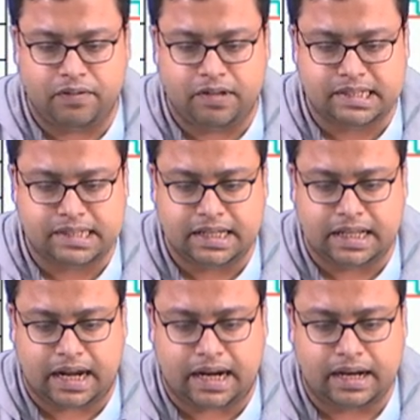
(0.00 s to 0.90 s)
you will see
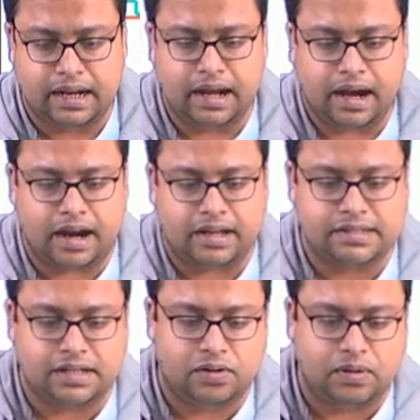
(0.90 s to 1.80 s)
that r
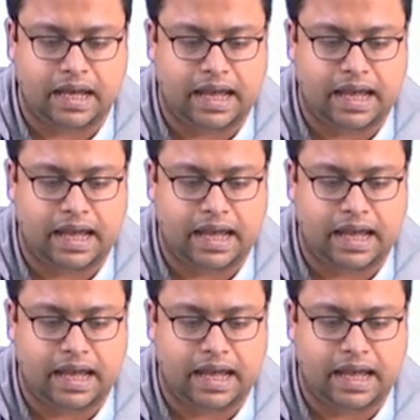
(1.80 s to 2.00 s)
x equal to